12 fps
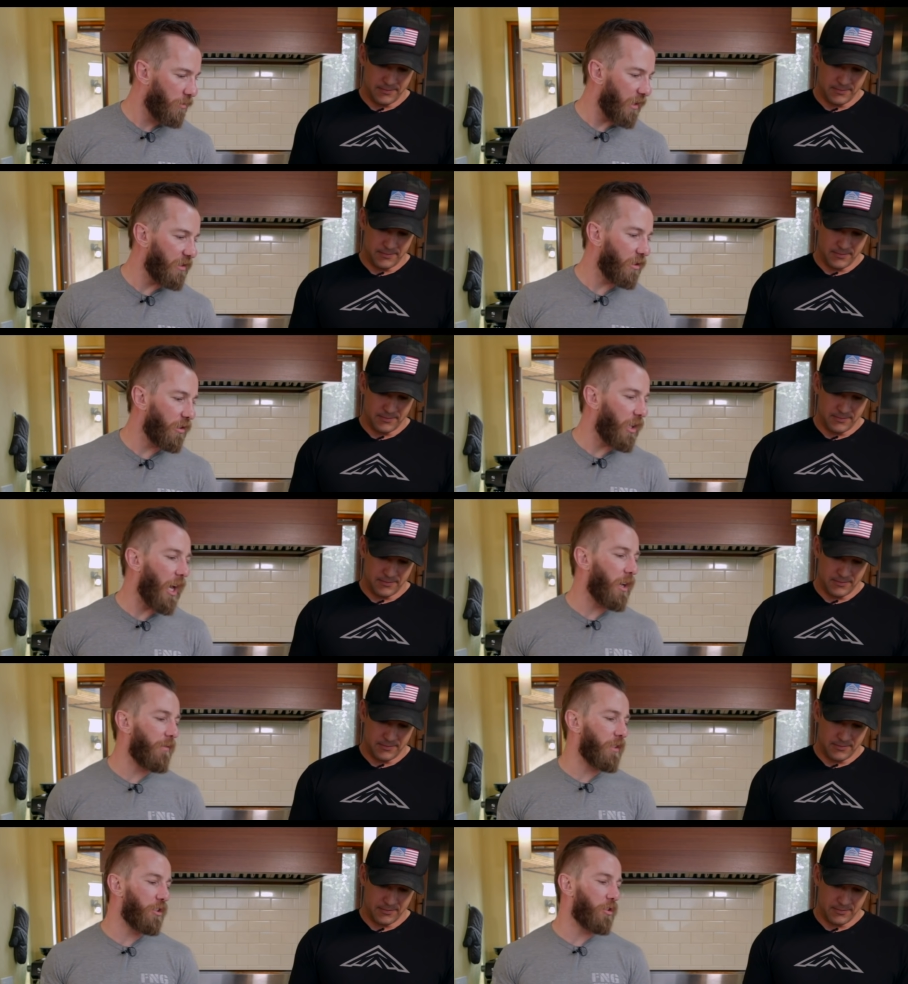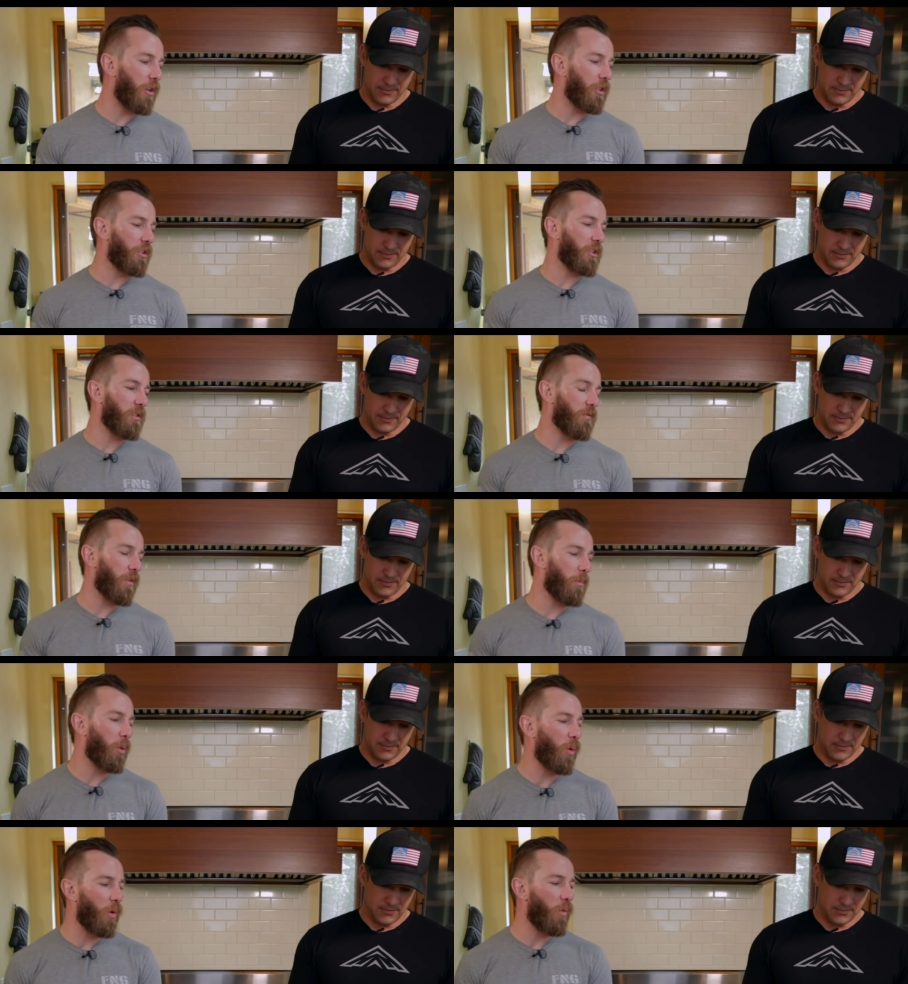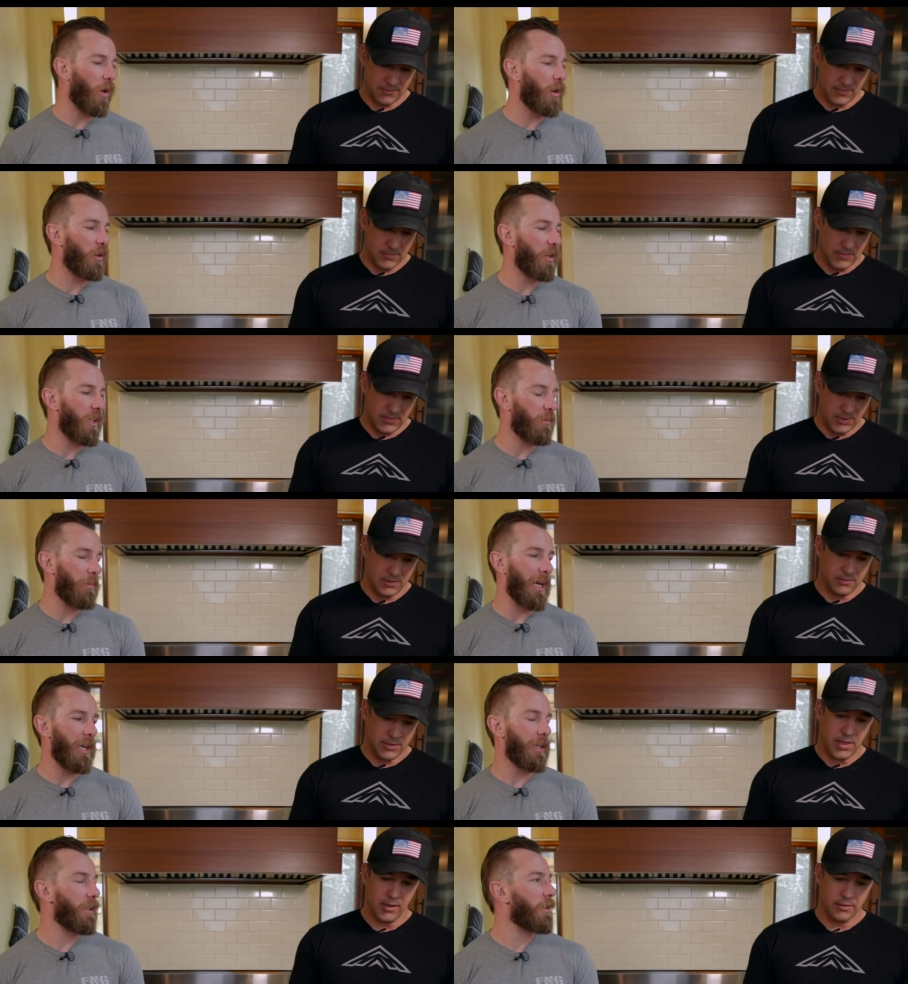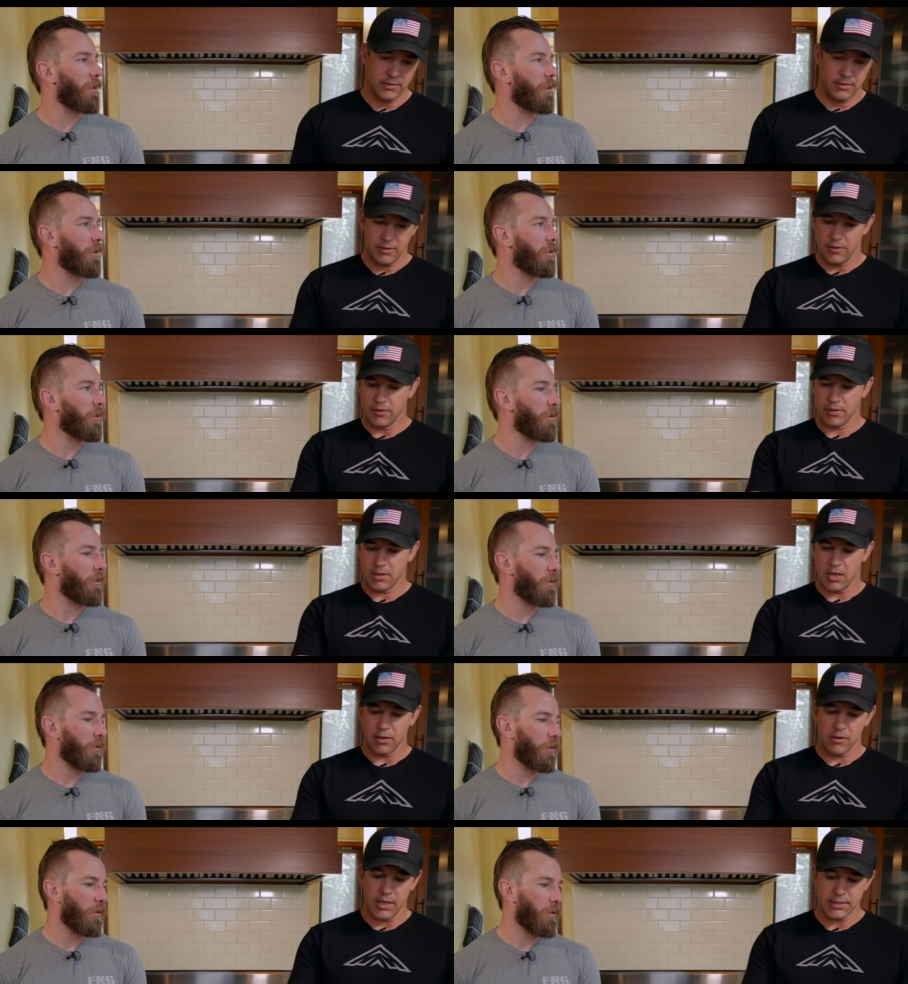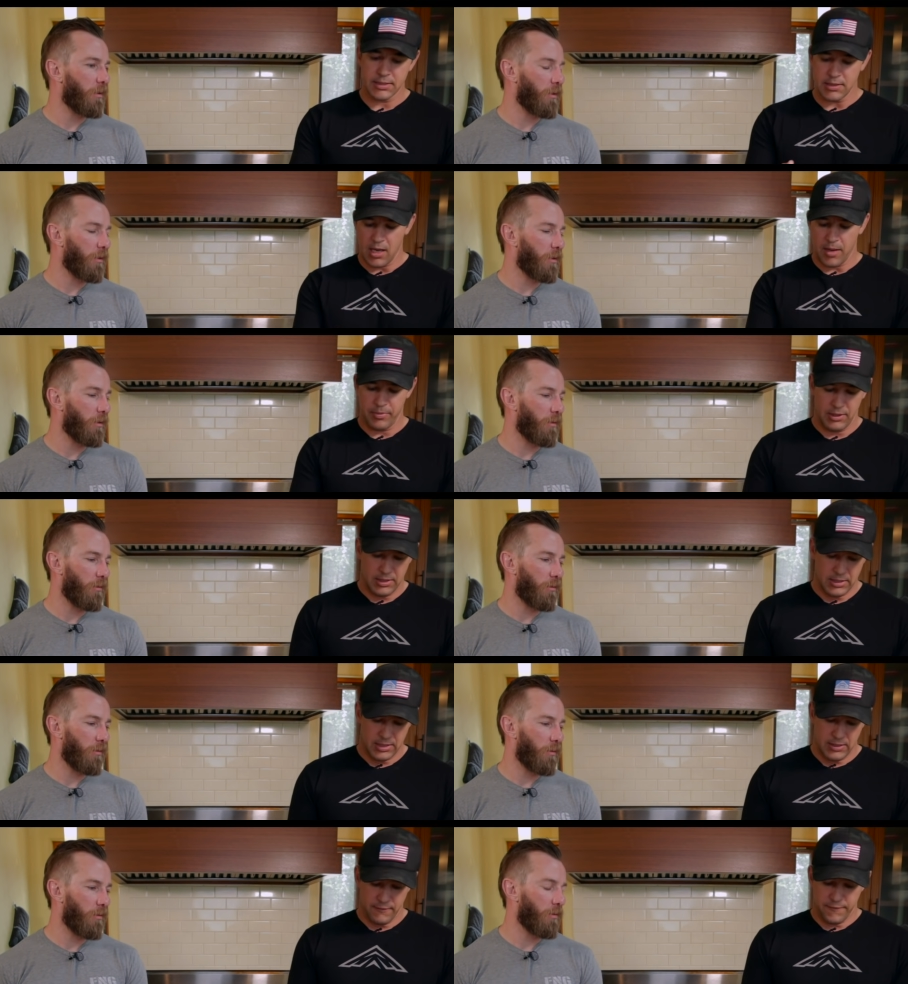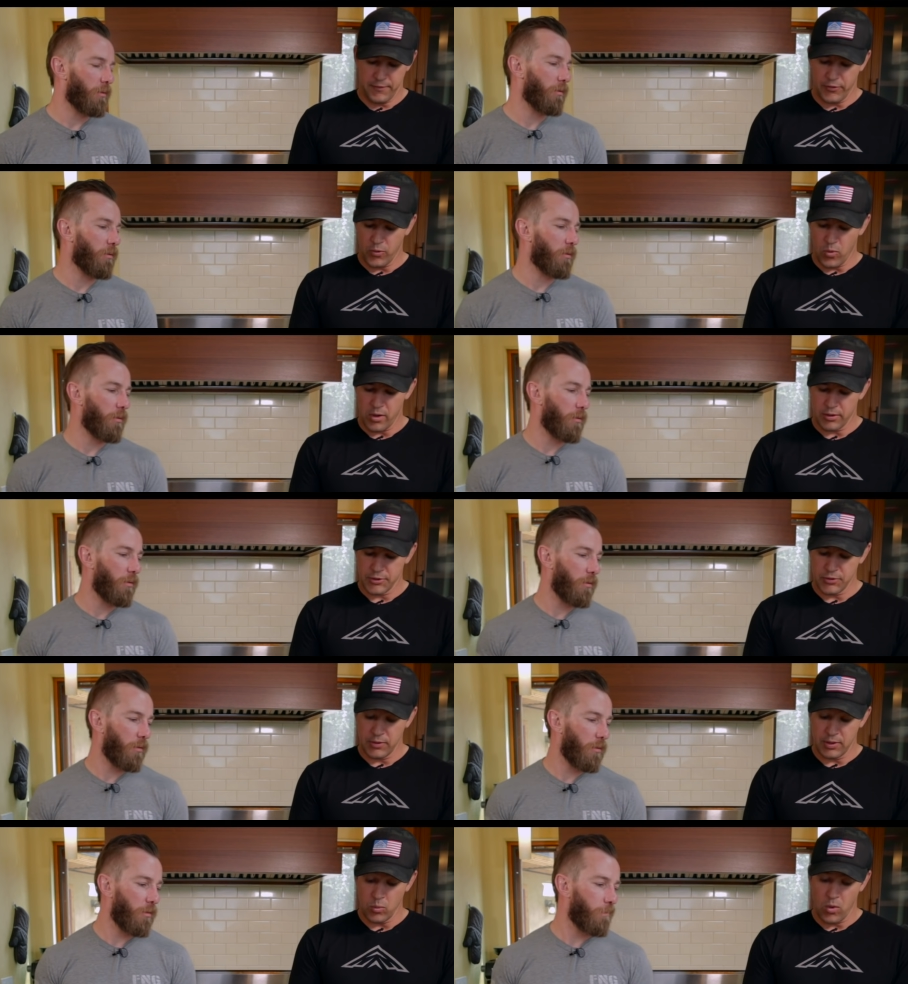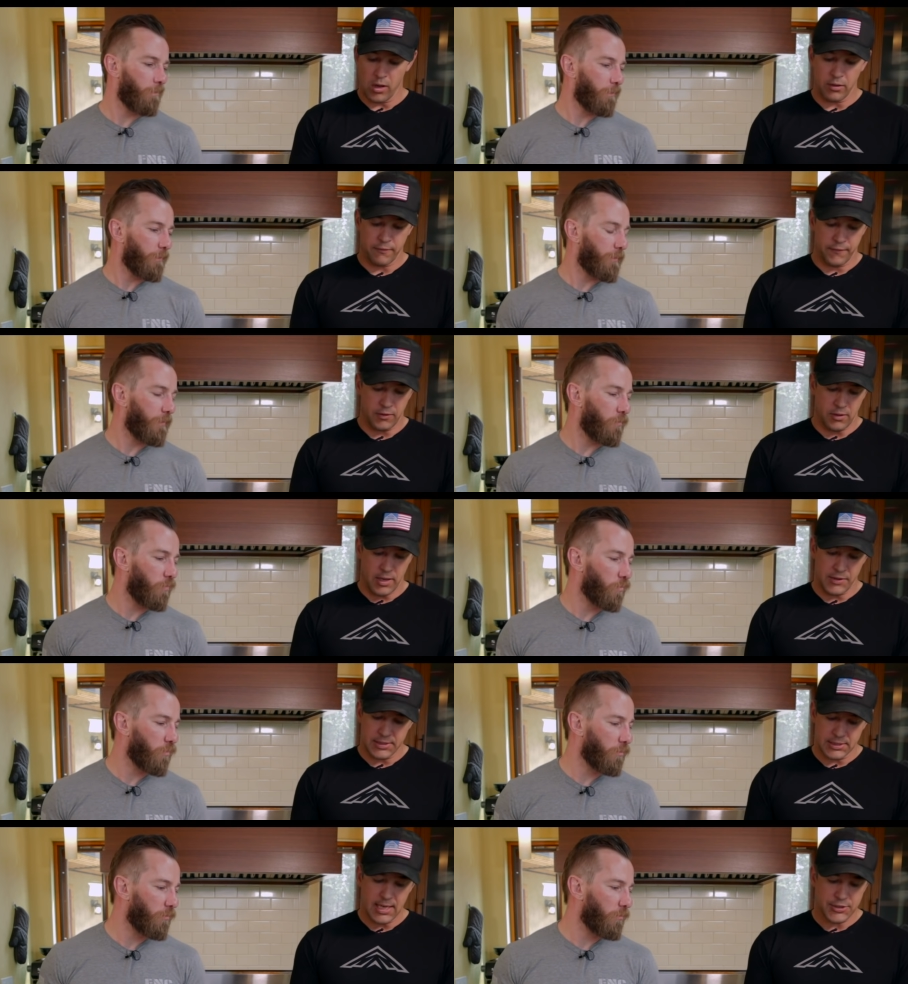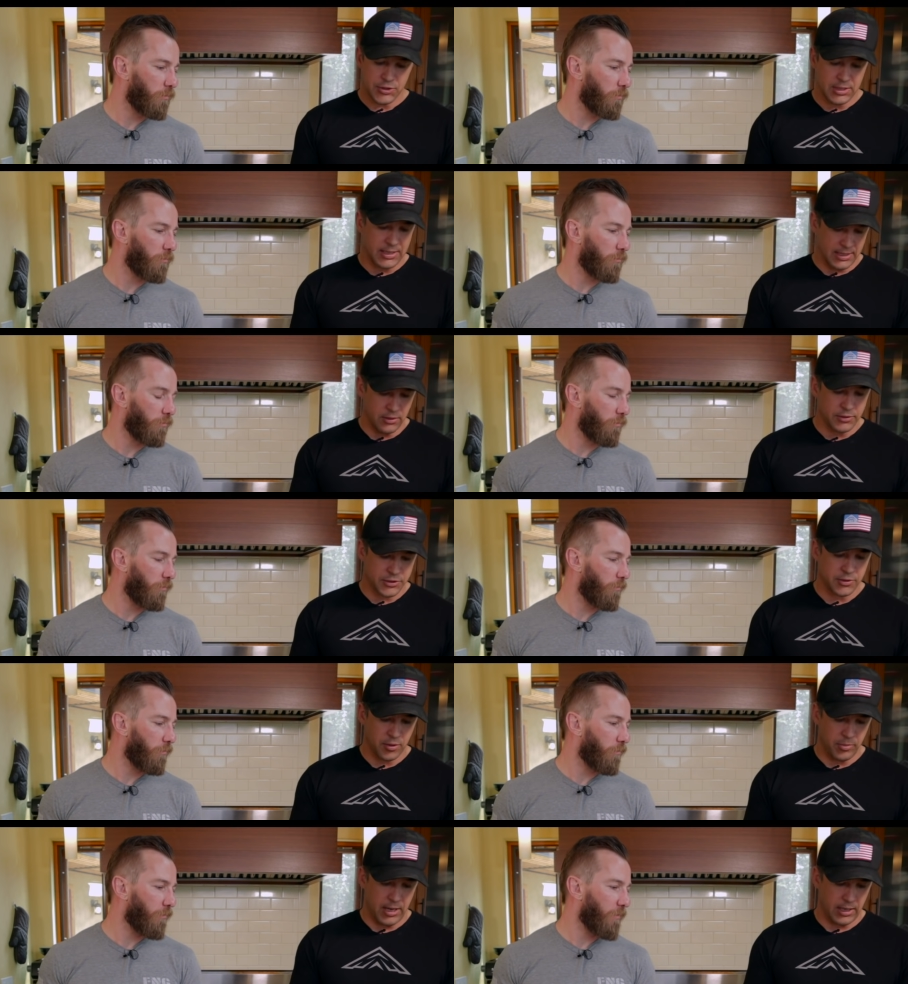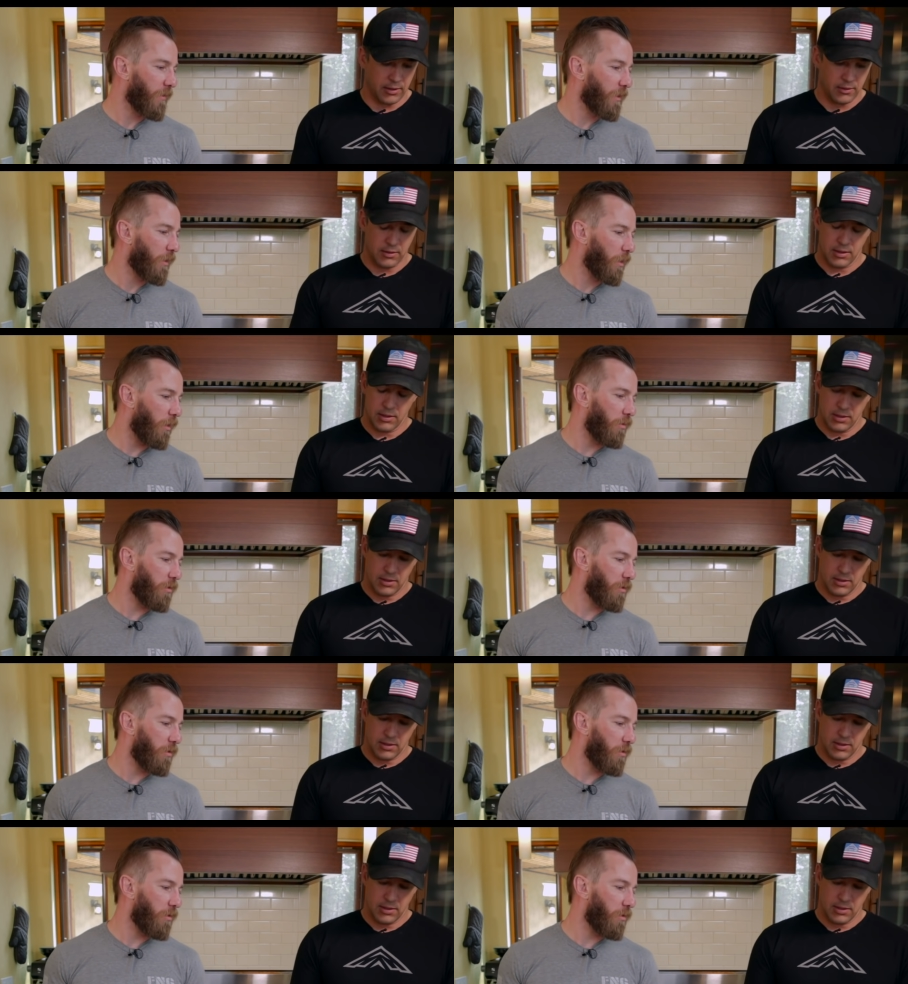Speaker 1: That's a lot of instructions for pour water in
Speaker 2: bag. Yeah. Cut across the top, fill the water to the water fill line. This is actually in English on the back.
Speaker 1: Oh,